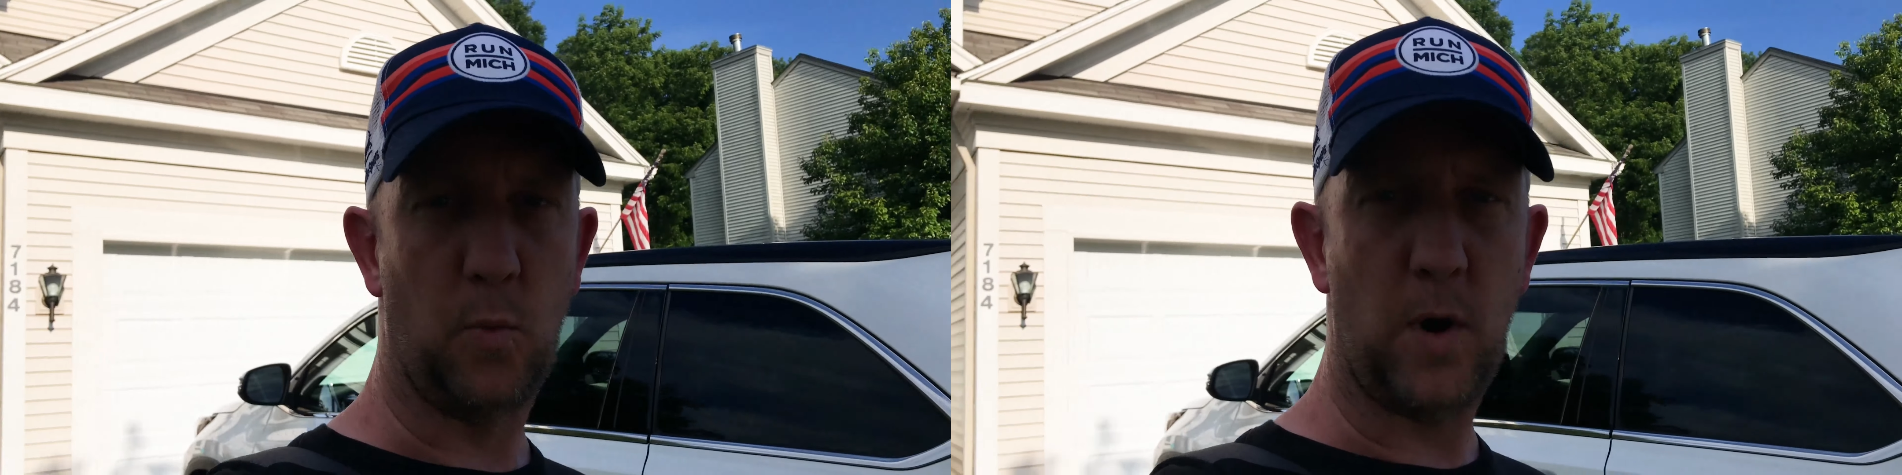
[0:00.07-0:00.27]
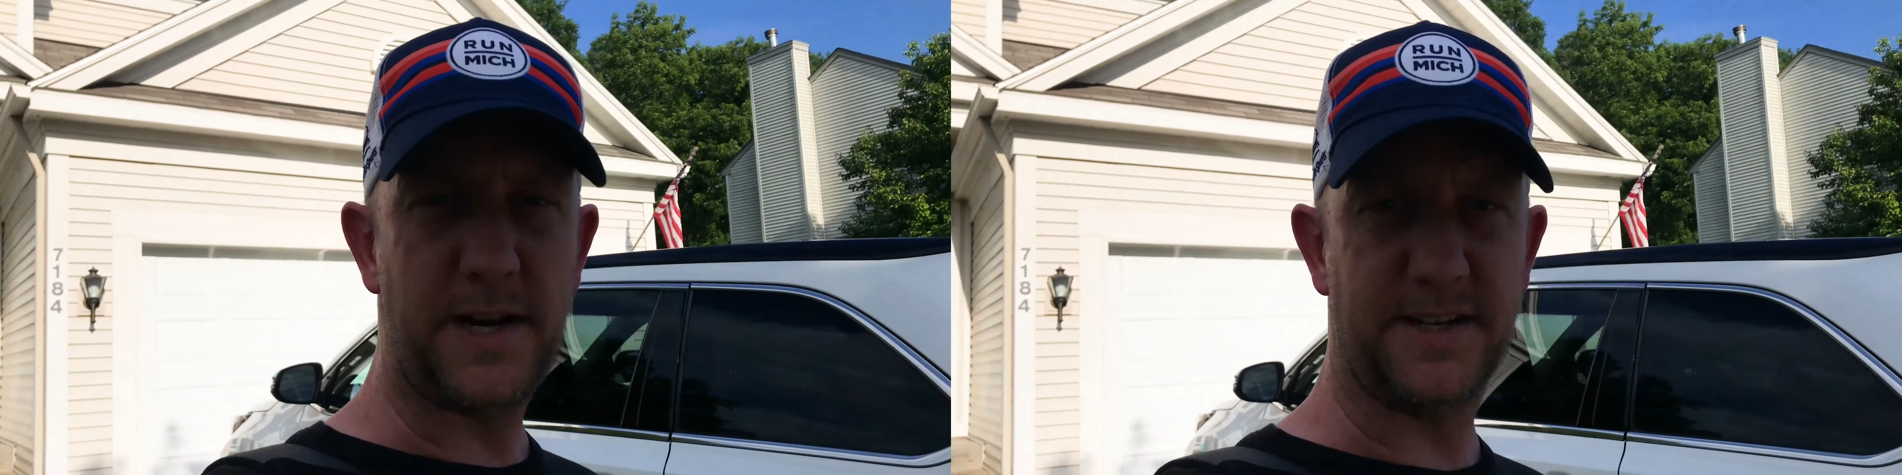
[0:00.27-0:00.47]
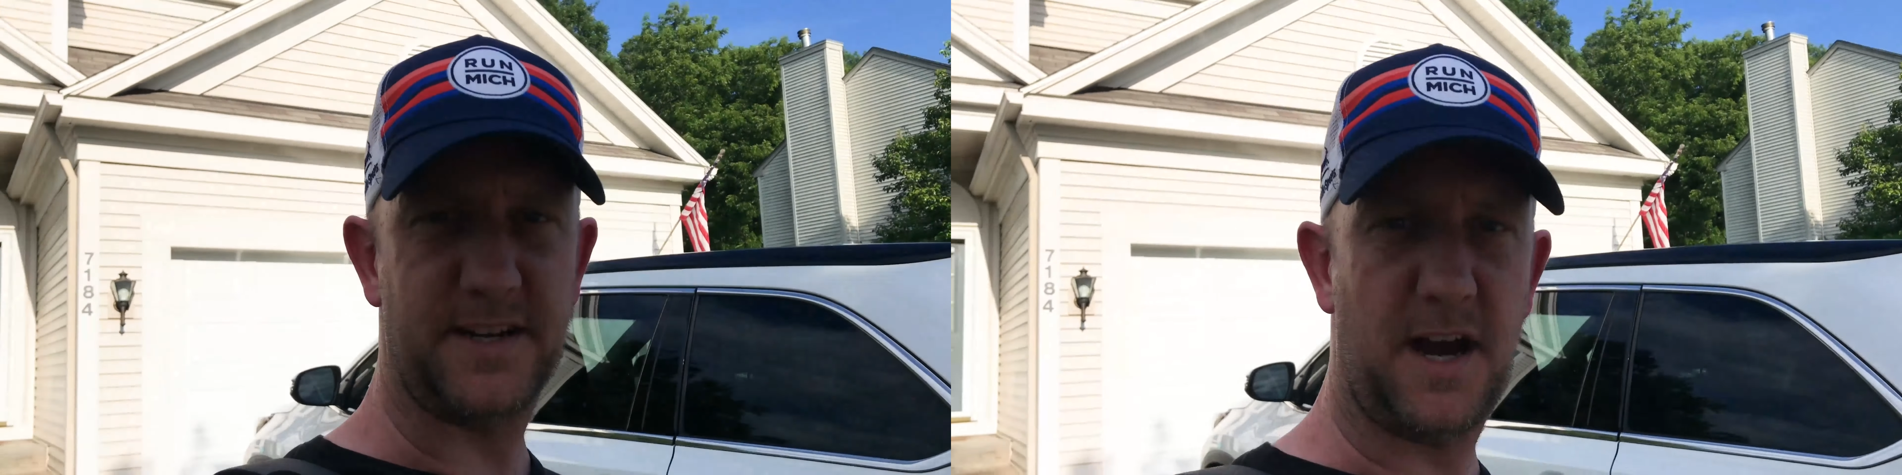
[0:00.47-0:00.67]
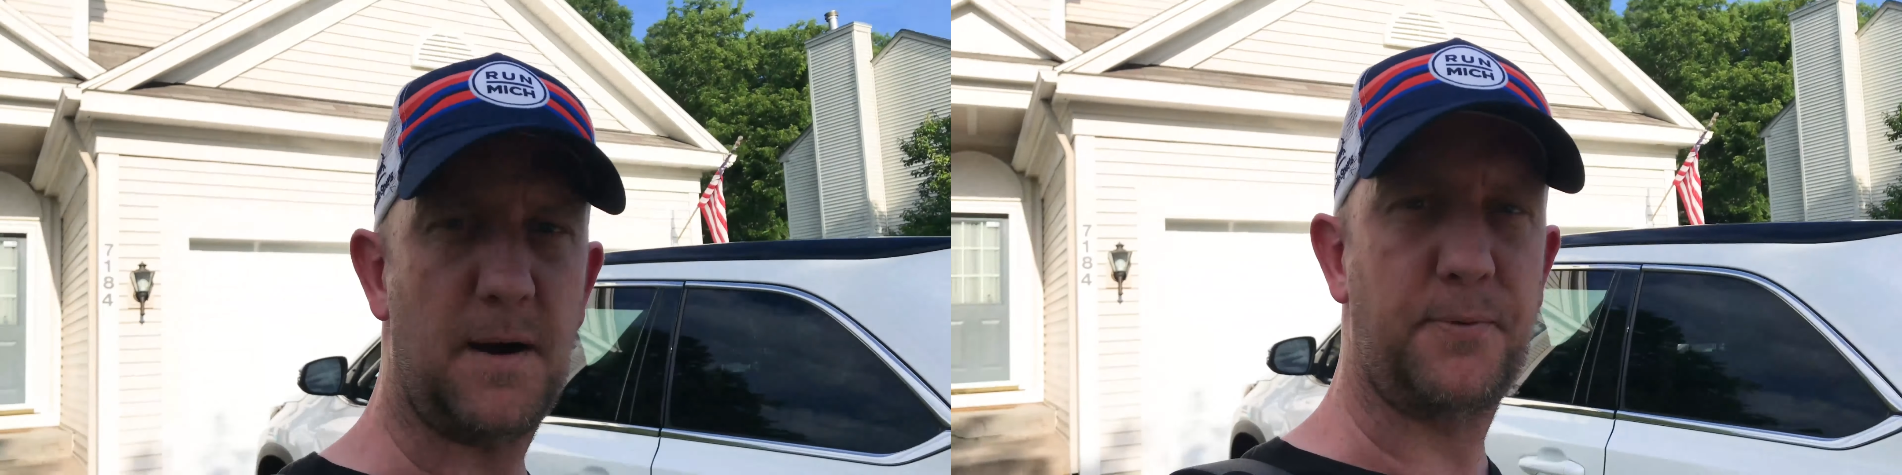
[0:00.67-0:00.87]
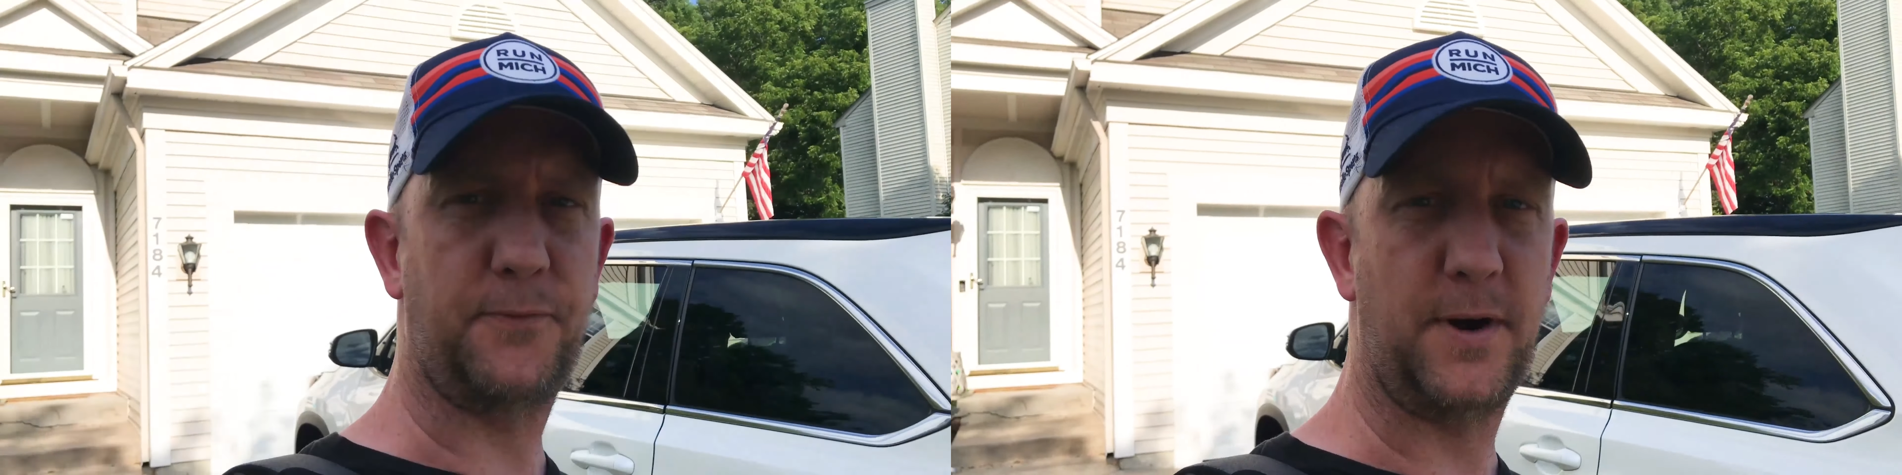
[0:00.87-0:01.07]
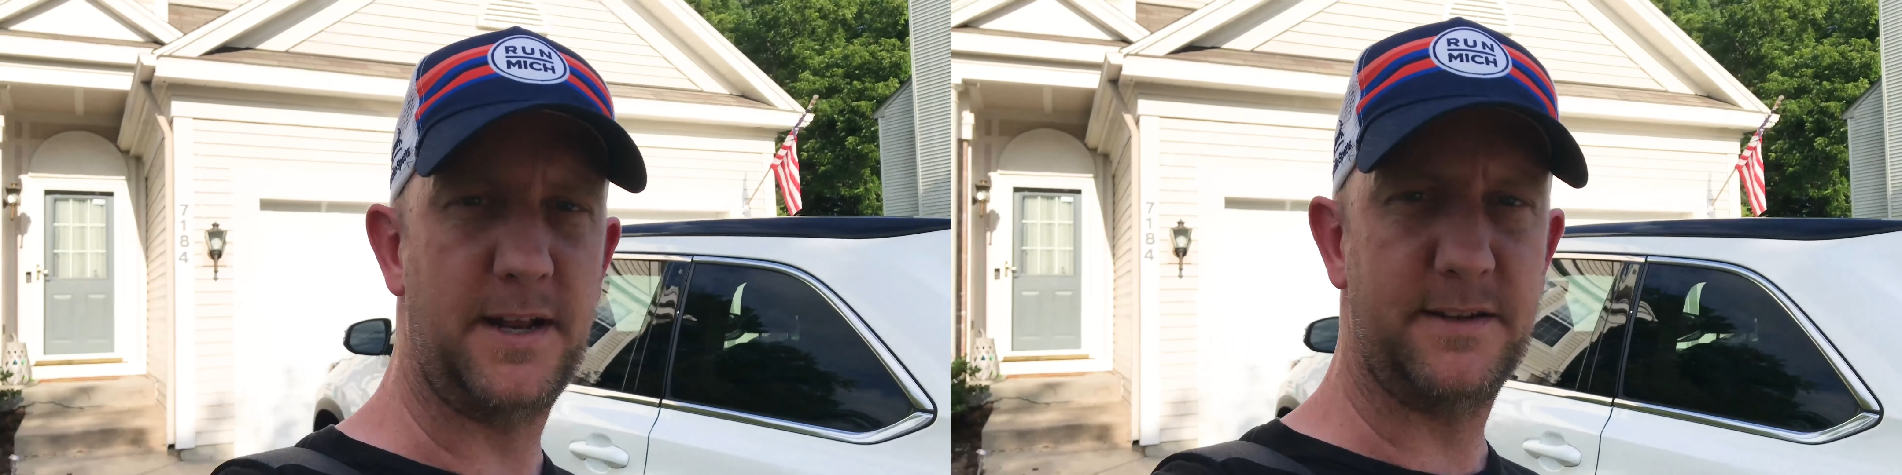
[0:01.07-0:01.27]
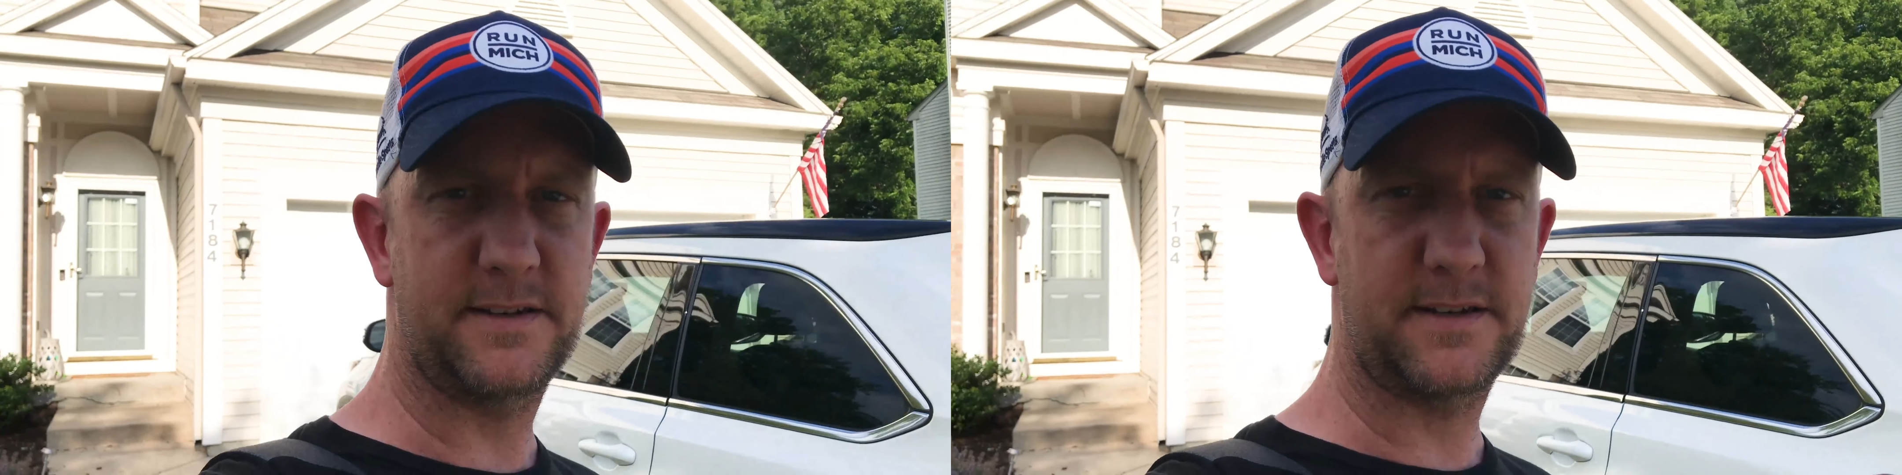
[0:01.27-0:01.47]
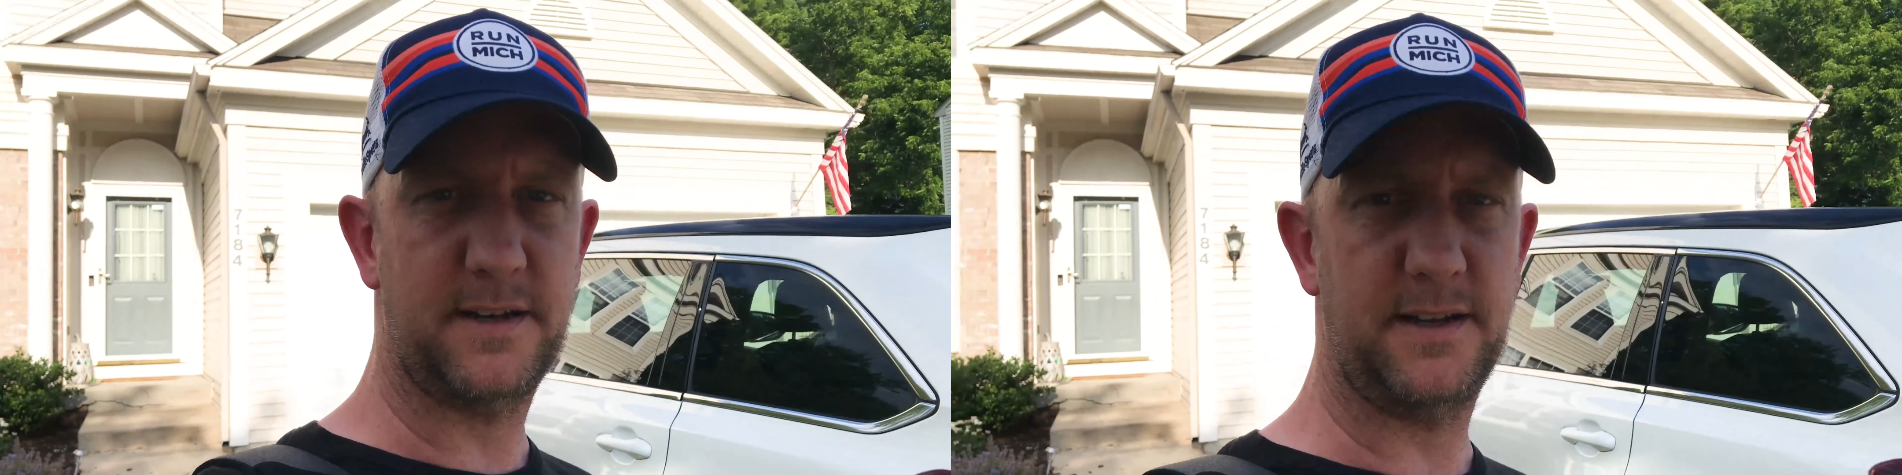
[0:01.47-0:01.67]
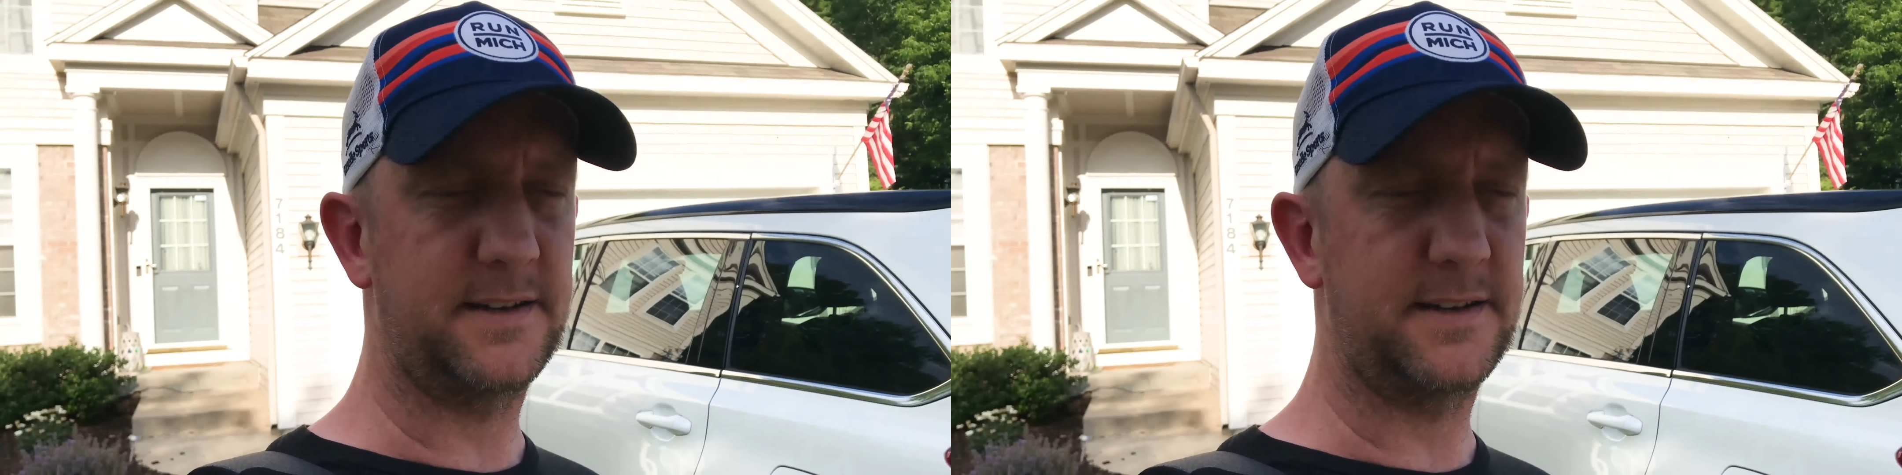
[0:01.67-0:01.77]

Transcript: What is up, friends?